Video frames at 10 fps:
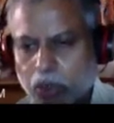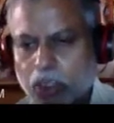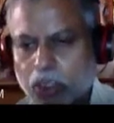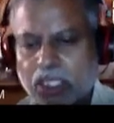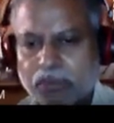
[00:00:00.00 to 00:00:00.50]

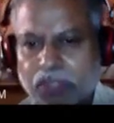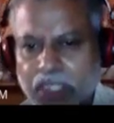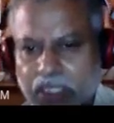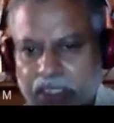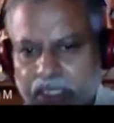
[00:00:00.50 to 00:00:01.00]
looking for the
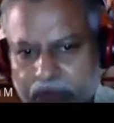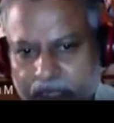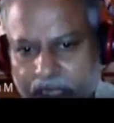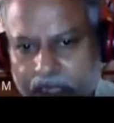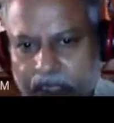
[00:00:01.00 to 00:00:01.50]
reasons for
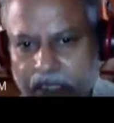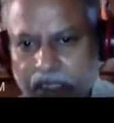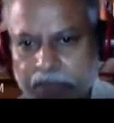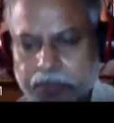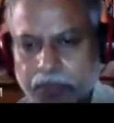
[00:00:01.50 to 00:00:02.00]
that.
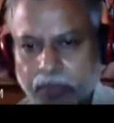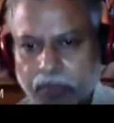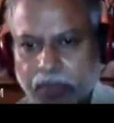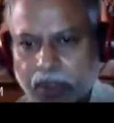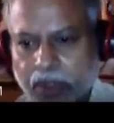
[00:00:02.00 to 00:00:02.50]

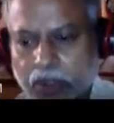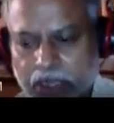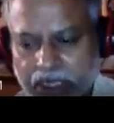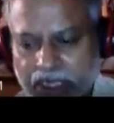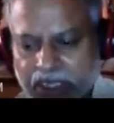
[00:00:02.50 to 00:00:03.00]
So
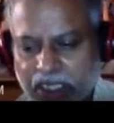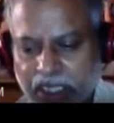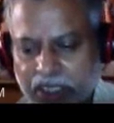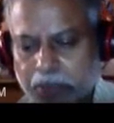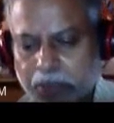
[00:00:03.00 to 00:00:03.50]
this is
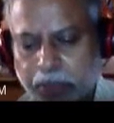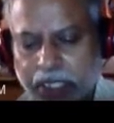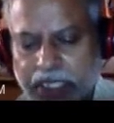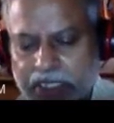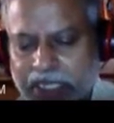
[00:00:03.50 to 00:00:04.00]
a simple
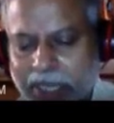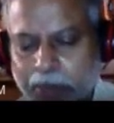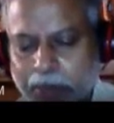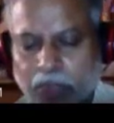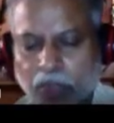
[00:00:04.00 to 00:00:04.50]

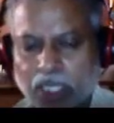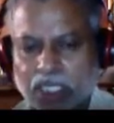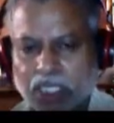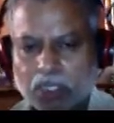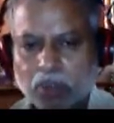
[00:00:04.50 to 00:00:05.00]
example I
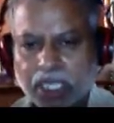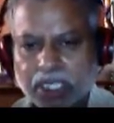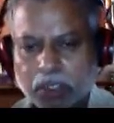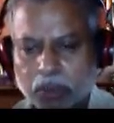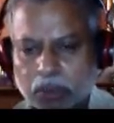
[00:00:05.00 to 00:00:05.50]
wanted to tell
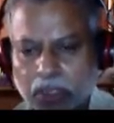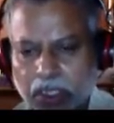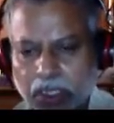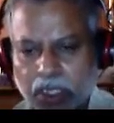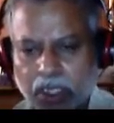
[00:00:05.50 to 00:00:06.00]
you.
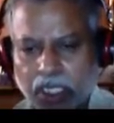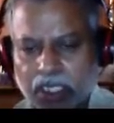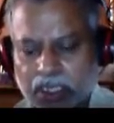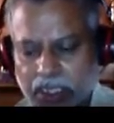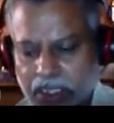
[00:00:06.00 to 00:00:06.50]

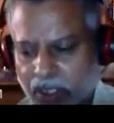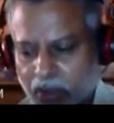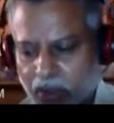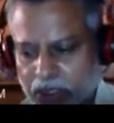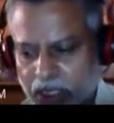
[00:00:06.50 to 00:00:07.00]
On the other
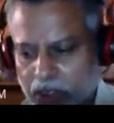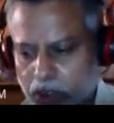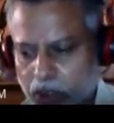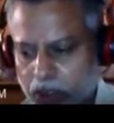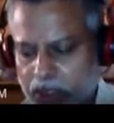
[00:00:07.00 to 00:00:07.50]
grounds
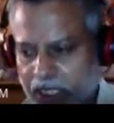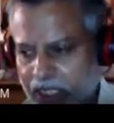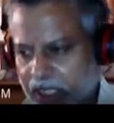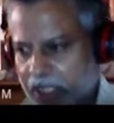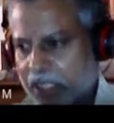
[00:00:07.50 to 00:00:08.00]
also,
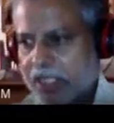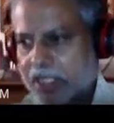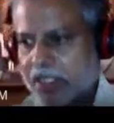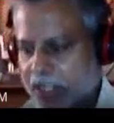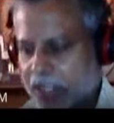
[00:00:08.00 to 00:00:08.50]
say there